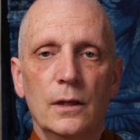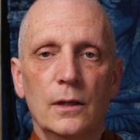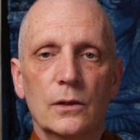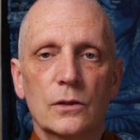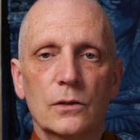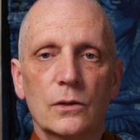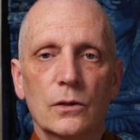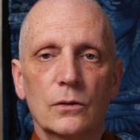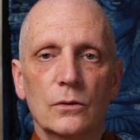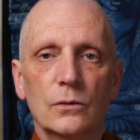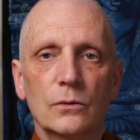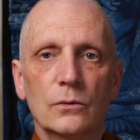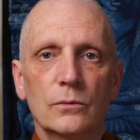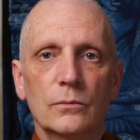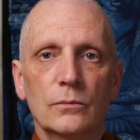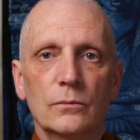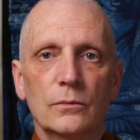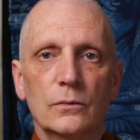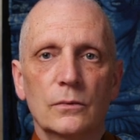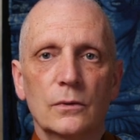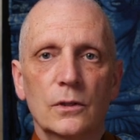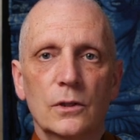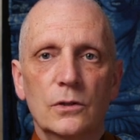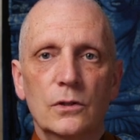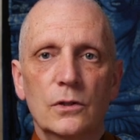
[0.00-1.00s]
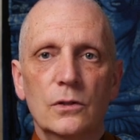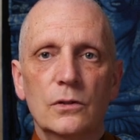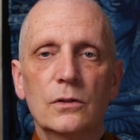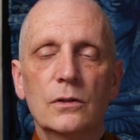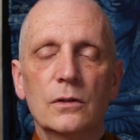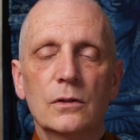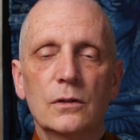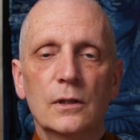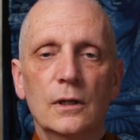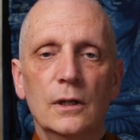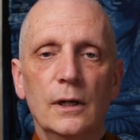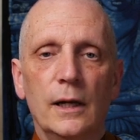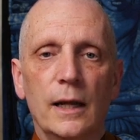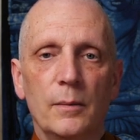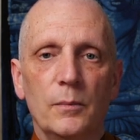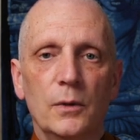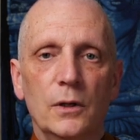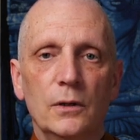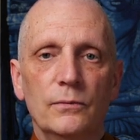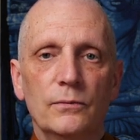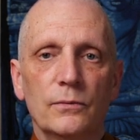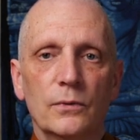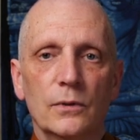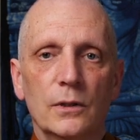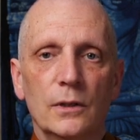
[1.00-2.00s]
So this is the
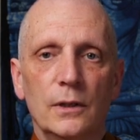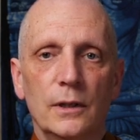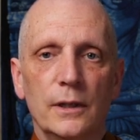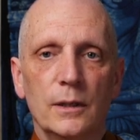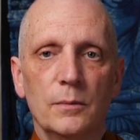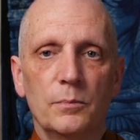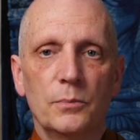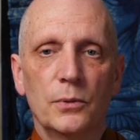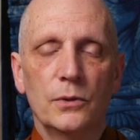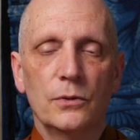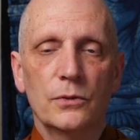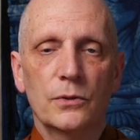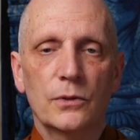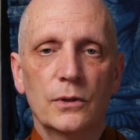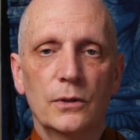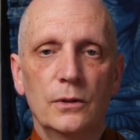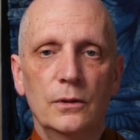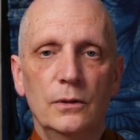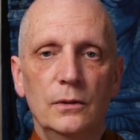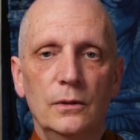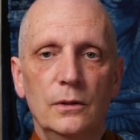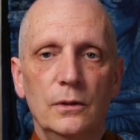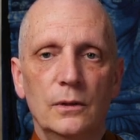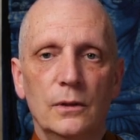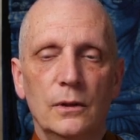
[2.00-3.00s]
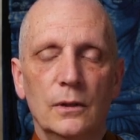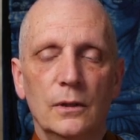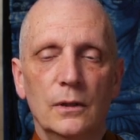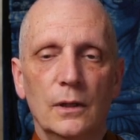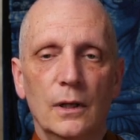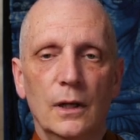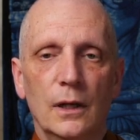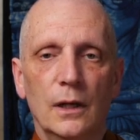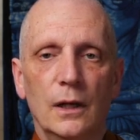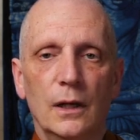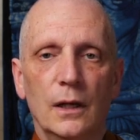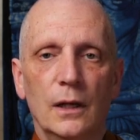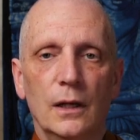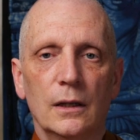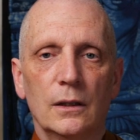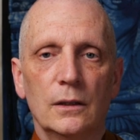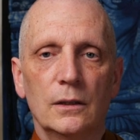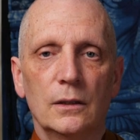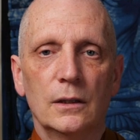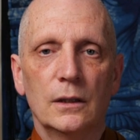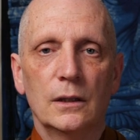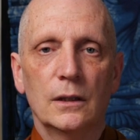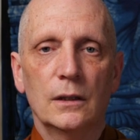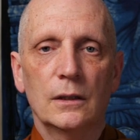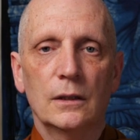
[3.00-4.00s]
dilemma for the layperson,
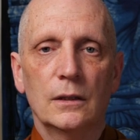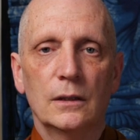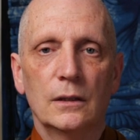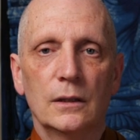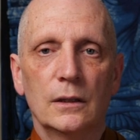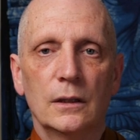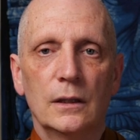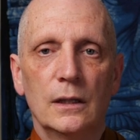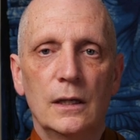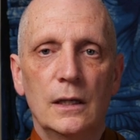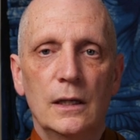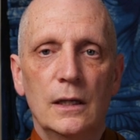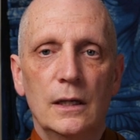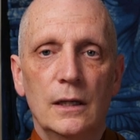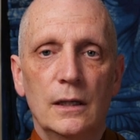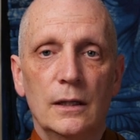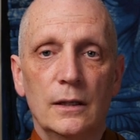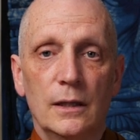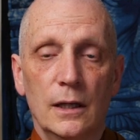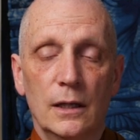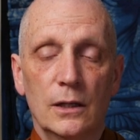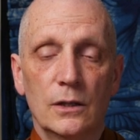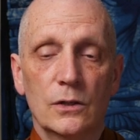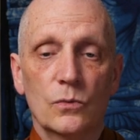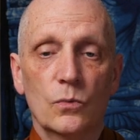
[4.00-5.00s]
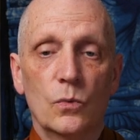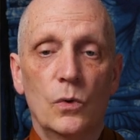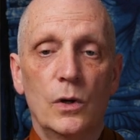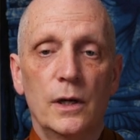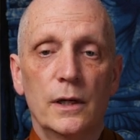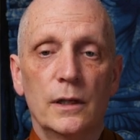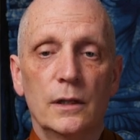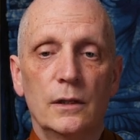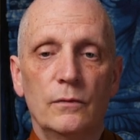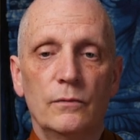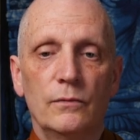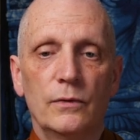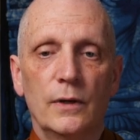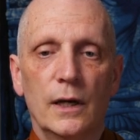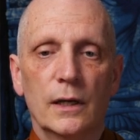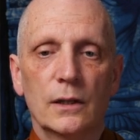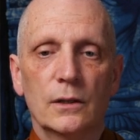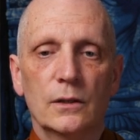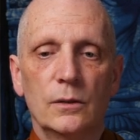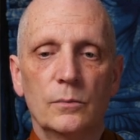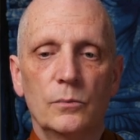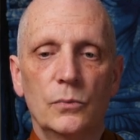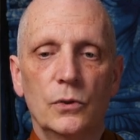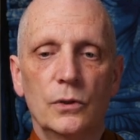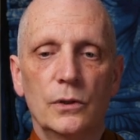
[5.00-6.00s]
and that is why, in fact,
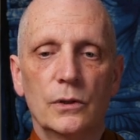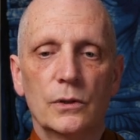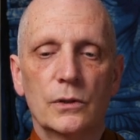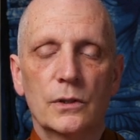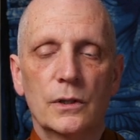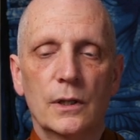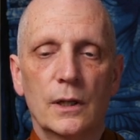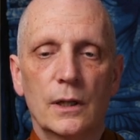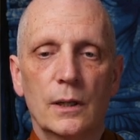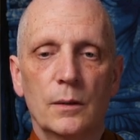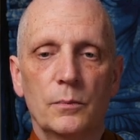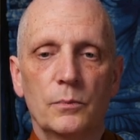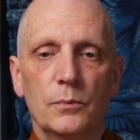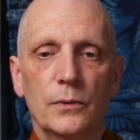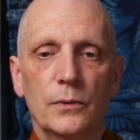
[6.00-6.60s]
the Buddha set up